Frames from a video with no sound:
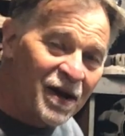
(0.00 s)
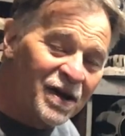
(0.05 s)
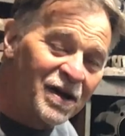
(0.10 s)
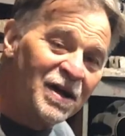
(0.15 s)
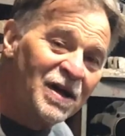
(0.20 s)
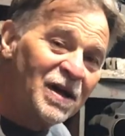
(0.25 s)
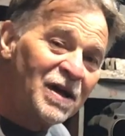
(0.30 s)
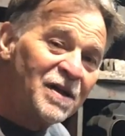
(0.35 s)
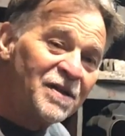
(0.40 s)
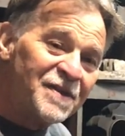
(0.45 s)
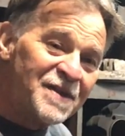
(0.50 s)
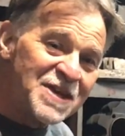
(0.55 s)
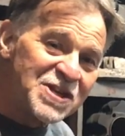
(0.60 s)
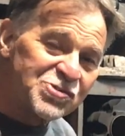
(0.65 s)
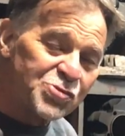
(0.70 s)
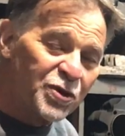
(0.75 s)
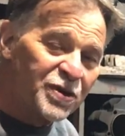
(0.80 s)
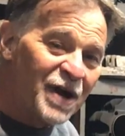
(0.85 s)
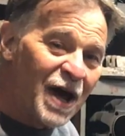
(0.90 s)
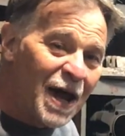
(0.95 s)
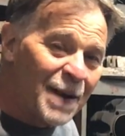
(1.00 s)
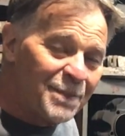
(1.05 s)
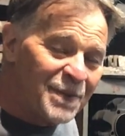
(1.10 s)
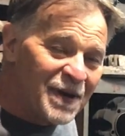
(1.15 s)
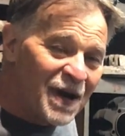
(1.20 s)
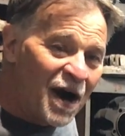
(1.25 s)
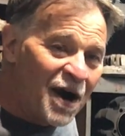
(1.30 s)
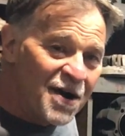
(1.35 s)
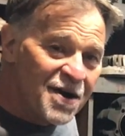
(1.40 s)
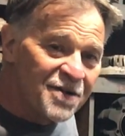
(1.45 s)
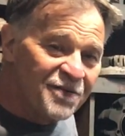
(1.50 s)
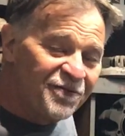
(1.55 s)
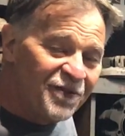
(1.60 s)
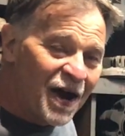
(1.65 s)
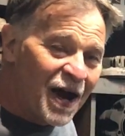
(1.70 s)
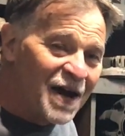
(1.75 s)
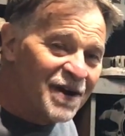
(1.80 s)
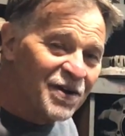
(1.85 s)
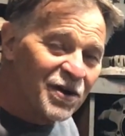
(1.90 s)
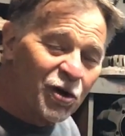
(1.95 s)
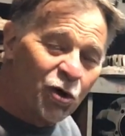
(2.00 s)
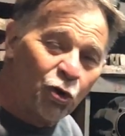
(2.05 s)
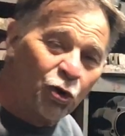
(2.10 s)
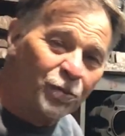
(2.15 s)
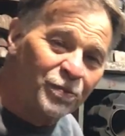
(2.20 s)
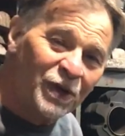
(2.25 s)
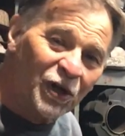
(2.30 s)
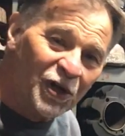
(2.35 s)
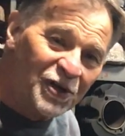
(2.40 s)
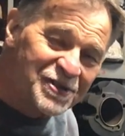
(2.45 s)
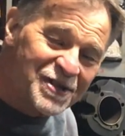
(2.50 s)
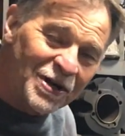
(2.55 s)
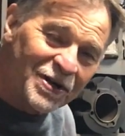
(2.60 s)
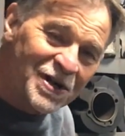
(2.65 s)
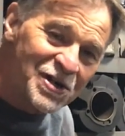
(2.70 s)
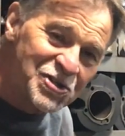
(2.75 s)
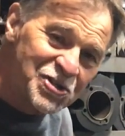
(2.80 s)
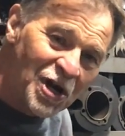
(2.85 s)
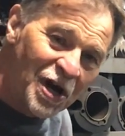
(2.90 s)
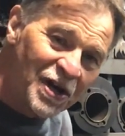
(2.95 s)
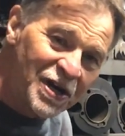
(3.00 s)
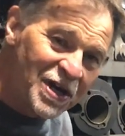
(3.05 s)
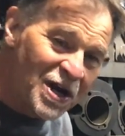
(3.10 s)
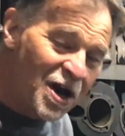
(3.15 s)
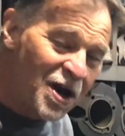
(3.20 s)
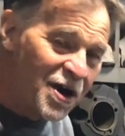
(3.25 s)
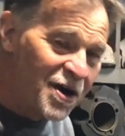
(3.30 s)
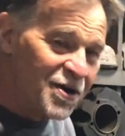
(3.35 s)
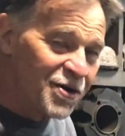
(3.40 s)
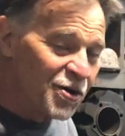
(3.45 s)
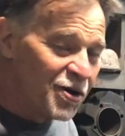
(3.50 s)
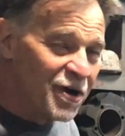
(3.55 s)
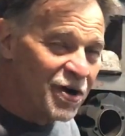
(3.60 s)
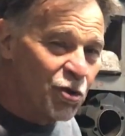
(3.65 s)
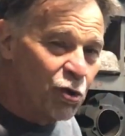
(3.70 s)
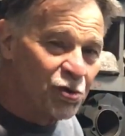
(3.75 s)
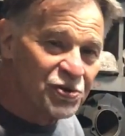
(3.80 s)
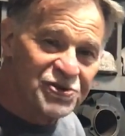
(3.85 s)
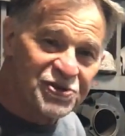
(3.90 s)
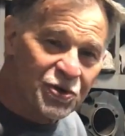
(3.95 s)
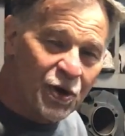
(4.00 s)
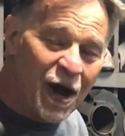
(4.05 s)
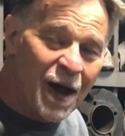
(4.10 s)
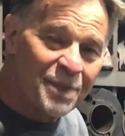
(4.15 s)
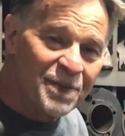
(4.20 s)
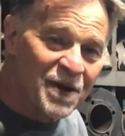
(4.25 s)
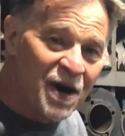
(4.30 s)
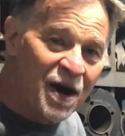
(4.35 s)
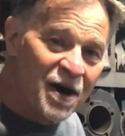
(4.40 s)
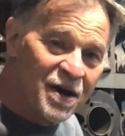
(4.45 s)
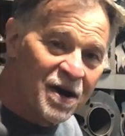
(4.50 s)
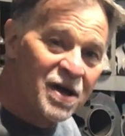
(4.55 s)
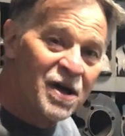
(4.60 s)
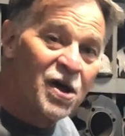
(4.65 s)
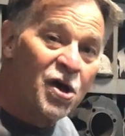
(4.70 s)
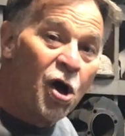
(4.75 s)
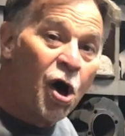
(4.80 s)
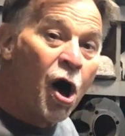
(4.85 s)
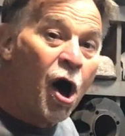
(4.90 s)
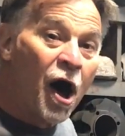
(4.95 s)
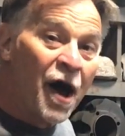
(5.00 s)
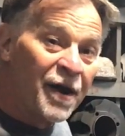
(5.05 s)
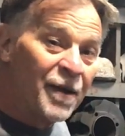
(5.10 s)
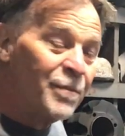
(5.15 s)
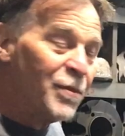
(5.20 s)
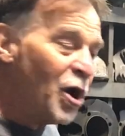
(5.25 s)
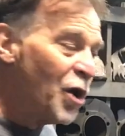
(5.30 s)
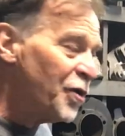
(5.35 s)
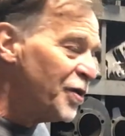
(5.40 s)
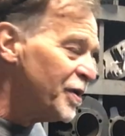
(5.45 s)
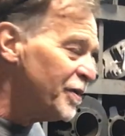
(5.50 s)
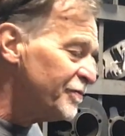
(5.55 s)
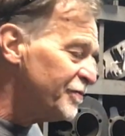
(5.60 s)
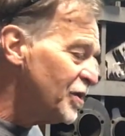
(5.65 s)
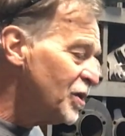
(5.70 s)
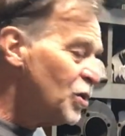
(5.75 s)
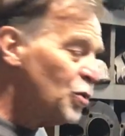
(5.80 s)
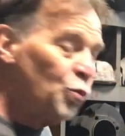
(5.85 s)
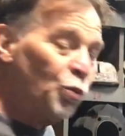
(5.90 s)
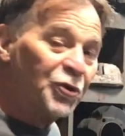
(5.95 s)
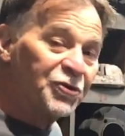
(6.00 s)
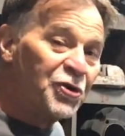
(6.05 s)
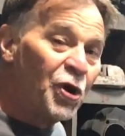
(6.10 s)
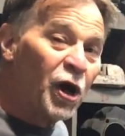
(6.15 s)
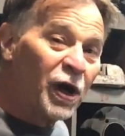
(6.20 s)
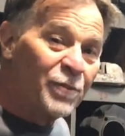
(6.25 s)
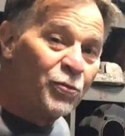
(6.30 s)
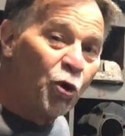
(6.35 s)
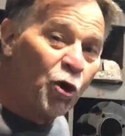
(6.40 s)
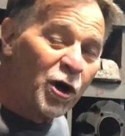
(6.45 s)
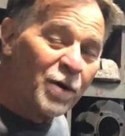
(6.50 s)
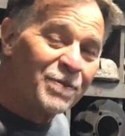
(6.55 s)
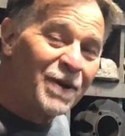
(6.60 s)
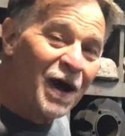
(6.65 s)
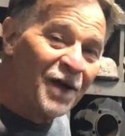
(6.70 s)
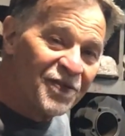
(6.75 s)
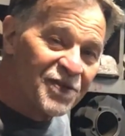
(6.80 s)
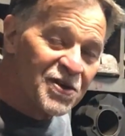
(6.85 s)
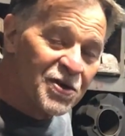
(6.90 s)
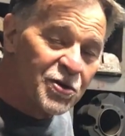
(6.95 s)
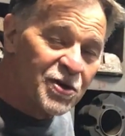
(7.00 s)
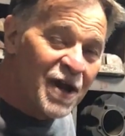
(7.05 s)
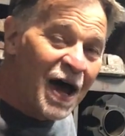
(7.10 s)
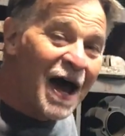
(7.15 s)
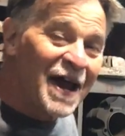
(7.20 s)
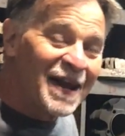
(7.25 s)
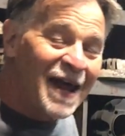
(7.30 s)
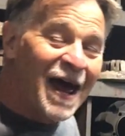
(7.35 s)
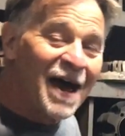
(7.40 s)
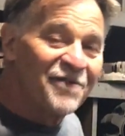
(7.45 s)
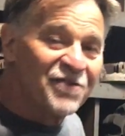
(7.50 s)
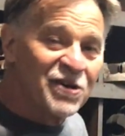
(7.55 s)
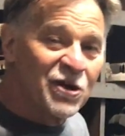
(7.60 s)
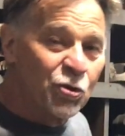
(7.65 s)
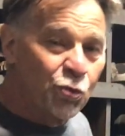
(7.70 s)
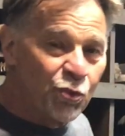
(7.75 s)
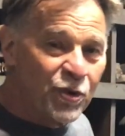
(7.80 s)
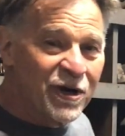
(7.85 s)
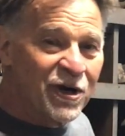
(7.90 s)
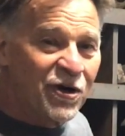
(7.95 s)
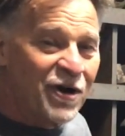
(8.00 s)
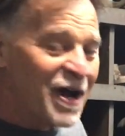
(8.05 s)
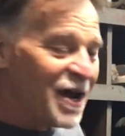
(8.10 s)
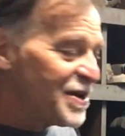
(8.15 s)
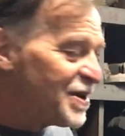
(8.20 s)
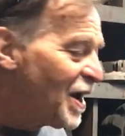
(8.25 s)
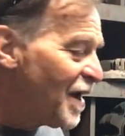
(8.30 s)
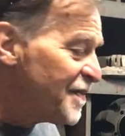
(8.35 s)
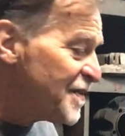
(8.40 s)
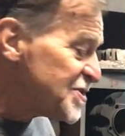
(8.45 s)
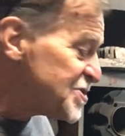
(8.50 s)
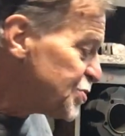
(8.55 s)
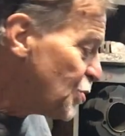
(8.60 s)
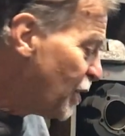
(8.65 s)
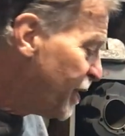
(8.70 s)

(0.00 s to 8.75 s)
it, these would not be hard to find in an old military junkyard or an old scrapyard automotive. We'll talk more about the not having a rear end on this